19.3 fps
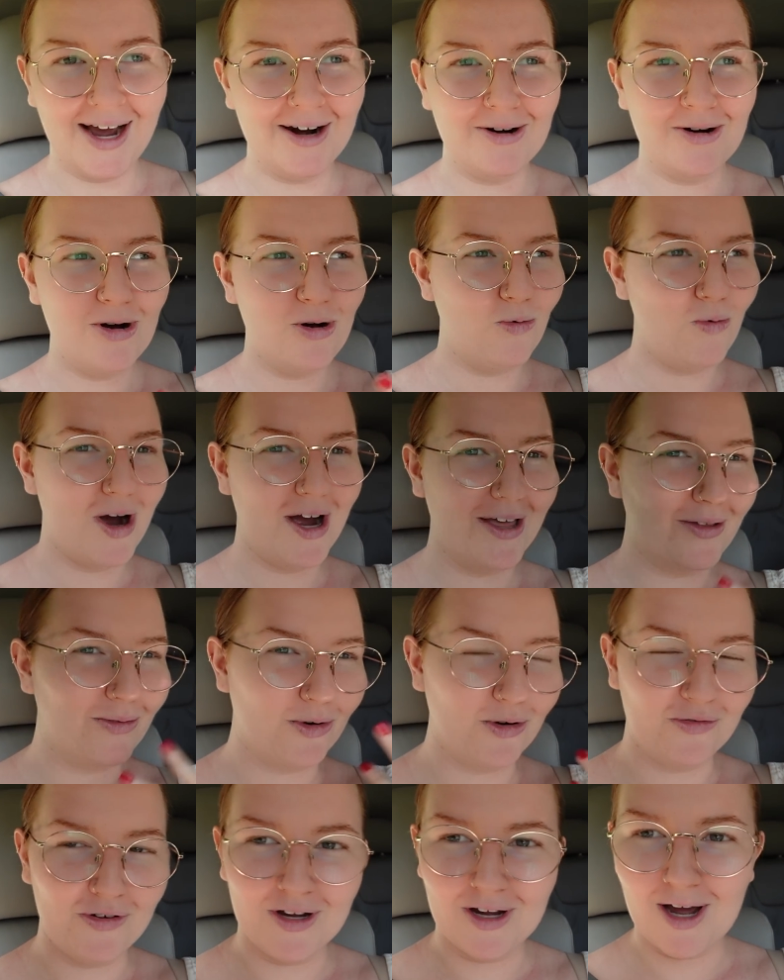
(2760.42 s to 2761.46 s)
I don't know why the
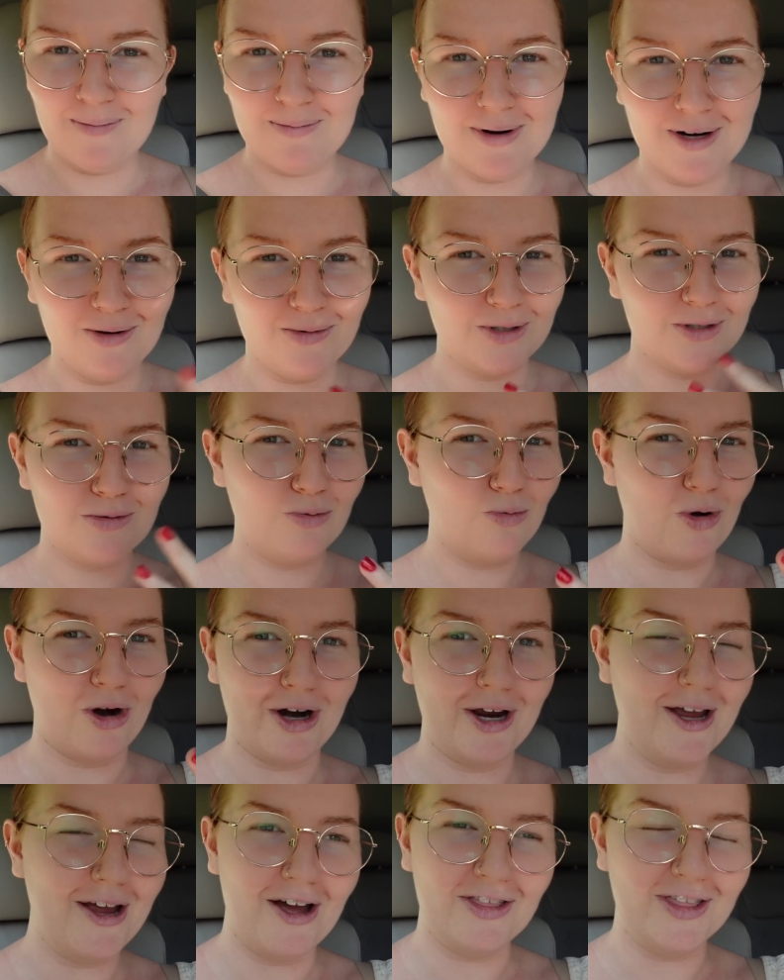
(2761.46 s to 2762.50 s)
roofing company was
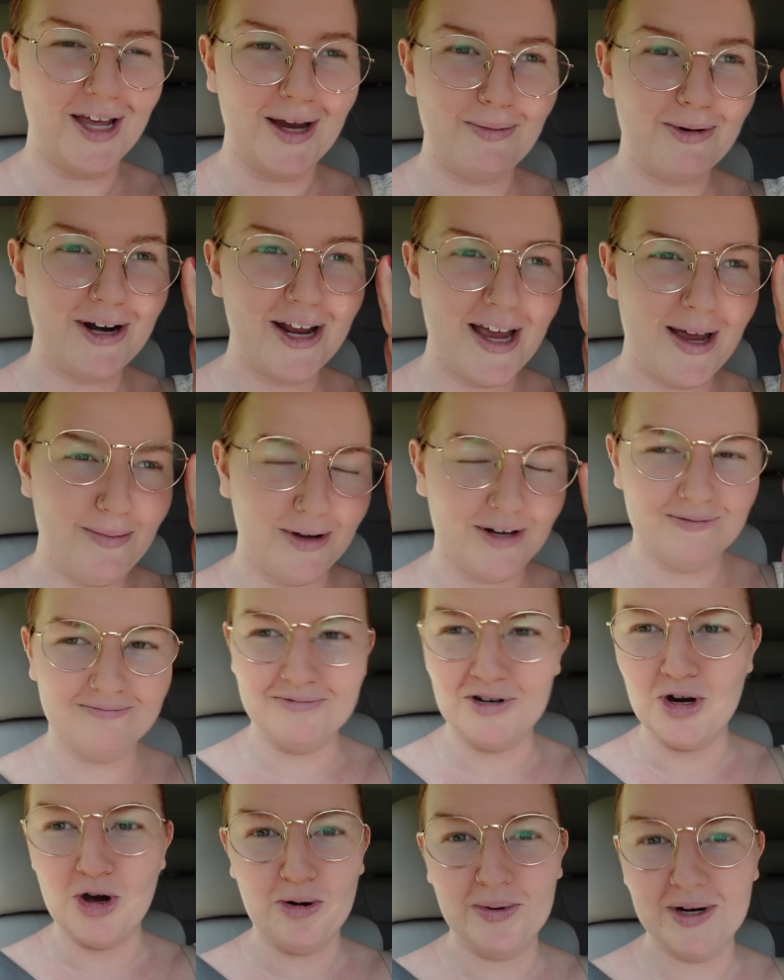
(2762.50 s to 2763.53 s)
working on Labor Day, but
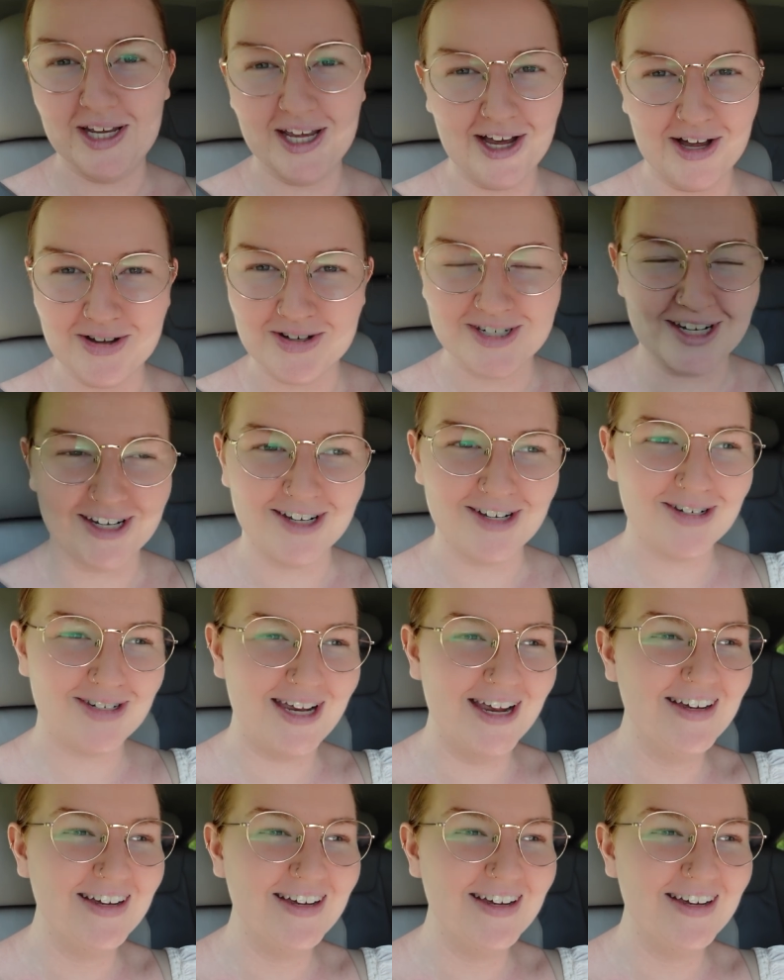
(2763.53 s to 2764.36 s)
nobody else is.